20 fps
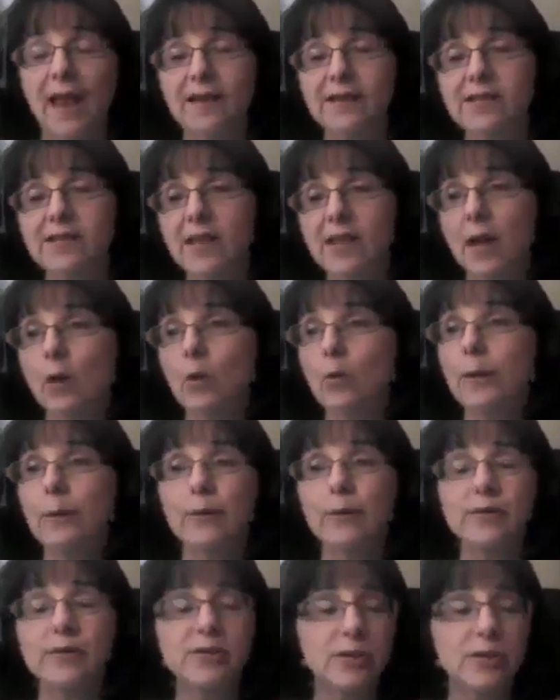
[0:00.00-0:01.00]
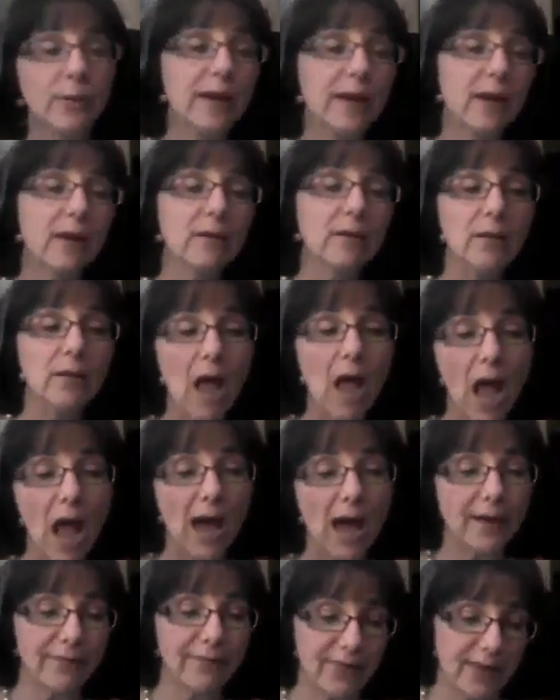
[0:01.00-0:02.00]
And so we were doing a
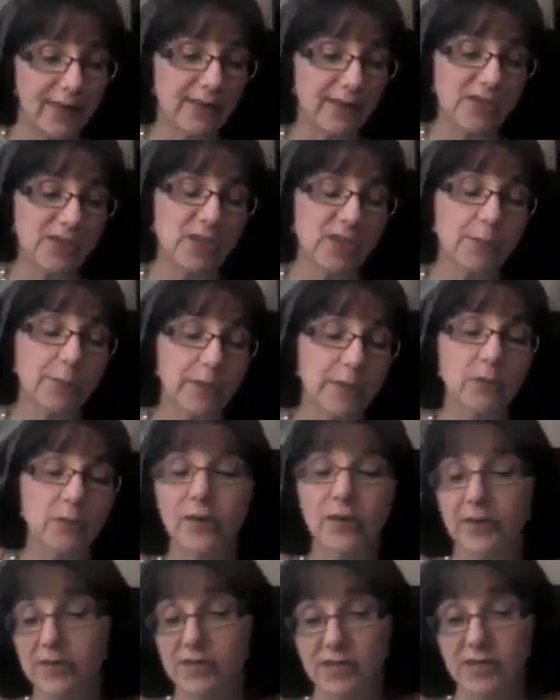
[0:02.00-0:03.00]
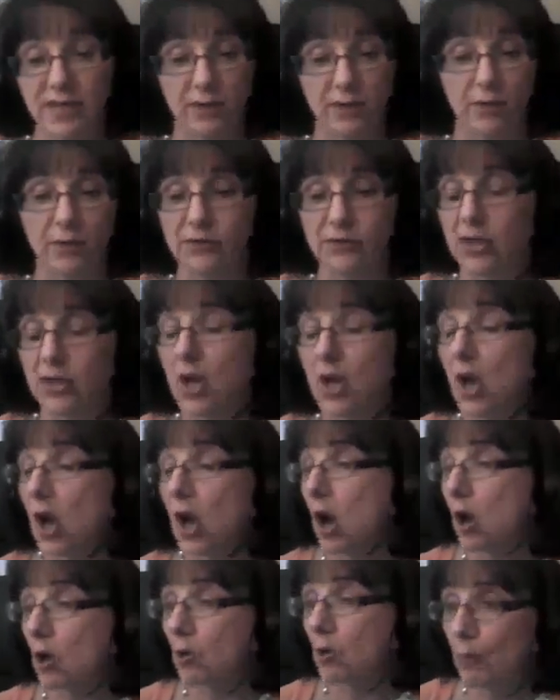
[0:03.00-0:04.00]
lot of things to build his skills
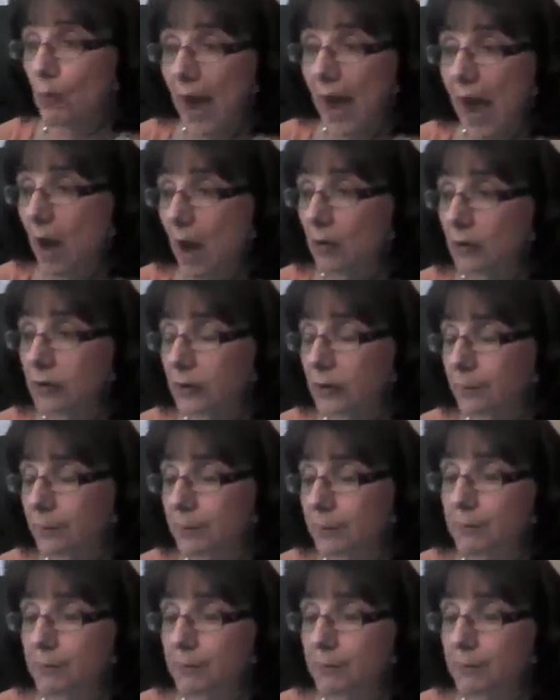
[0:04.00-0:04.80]
around